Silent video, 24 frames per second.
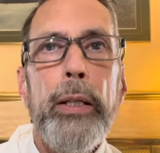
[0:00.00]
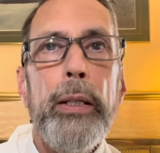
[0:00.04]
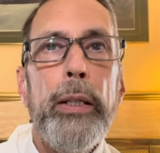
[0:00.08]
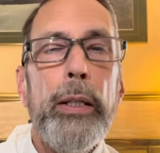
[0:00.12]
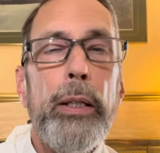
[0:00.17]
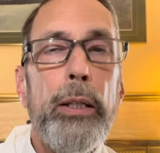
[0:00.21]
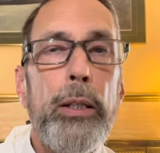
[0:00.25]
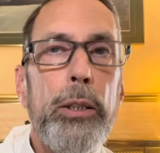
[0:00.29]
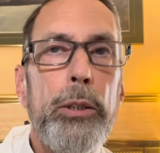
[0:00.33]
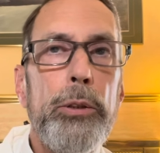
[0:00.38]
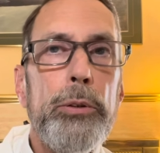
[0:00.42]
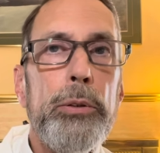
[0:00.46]

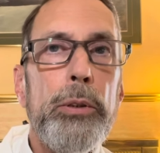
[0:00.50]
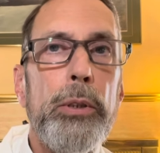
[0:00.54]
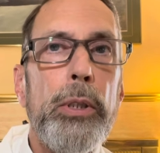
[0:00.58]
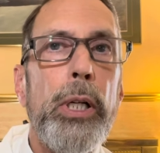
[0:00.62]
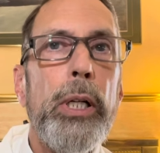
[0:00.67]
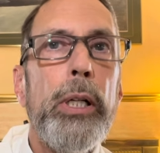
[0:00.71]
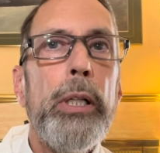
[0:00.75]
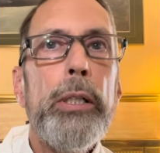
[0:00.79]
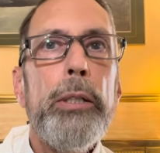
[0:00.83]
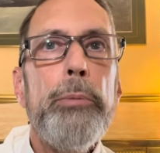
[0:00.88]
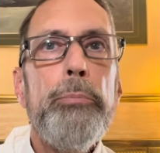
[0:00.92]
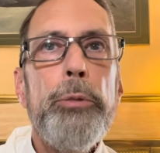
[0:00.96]
Hello,
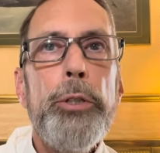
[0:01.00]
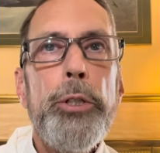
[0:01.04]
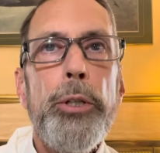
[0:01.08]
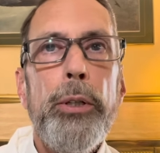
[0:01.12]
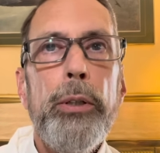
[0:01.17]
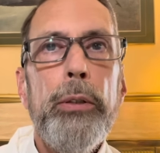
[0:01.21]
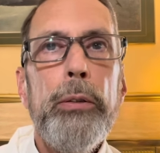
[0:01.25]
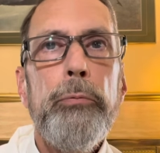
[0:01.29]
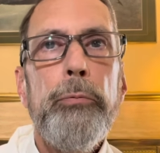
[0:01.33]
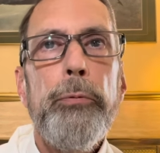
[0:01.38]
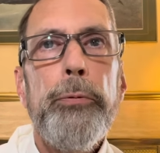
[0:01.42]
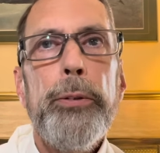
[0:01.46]
I'm
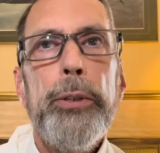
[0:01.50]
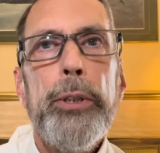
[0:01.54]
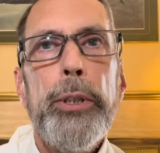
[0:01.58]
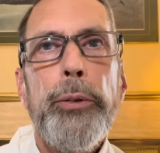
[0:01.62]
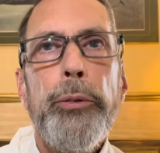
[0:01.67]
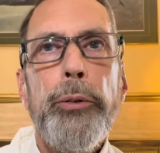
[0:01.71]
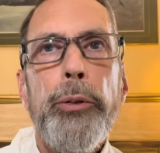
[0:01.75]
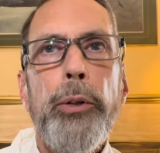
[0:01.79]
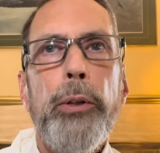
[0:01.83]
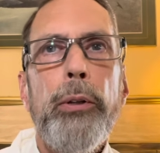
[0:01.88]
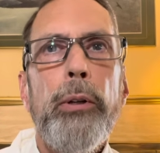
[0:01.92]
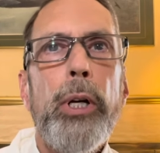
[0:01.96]
John
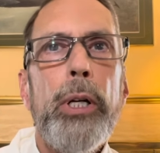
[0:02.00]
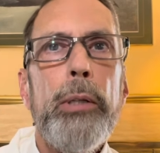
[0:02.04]
Foster.